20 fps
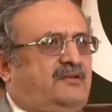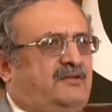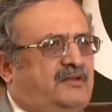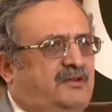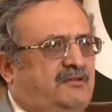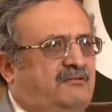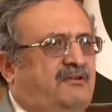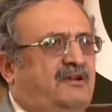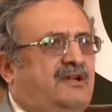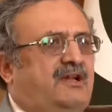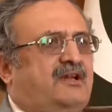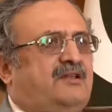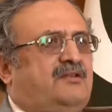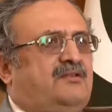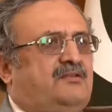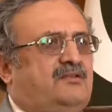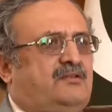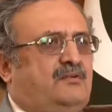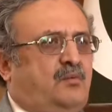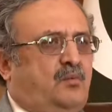
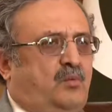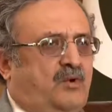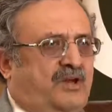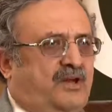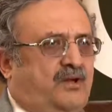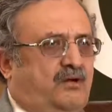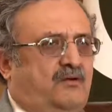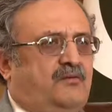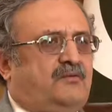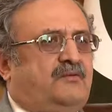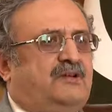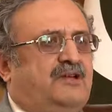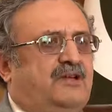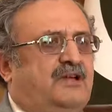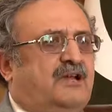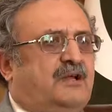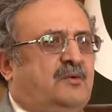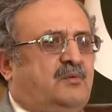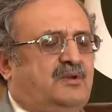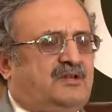civilized way of
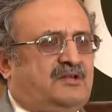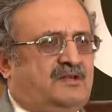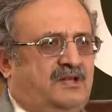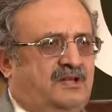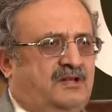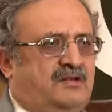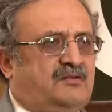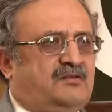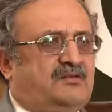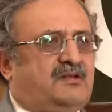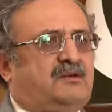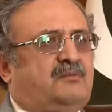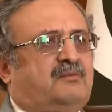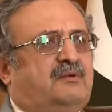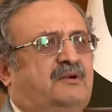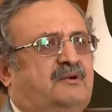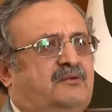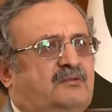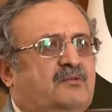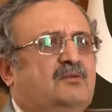dealing with things that
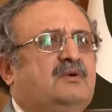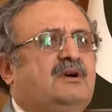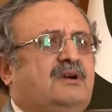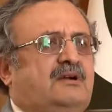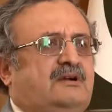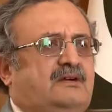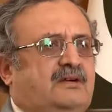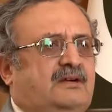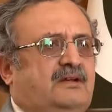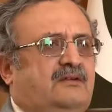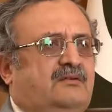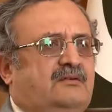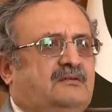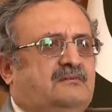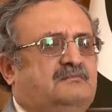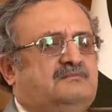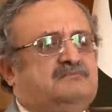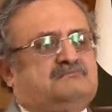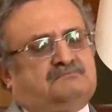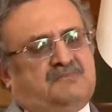when two countries,
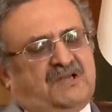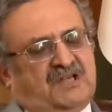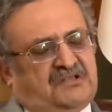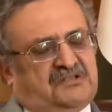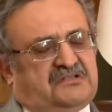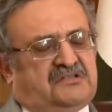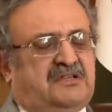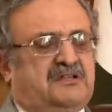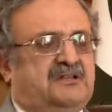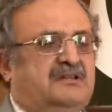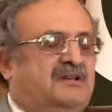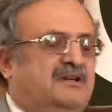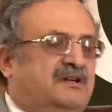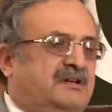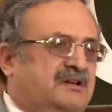Pakistan and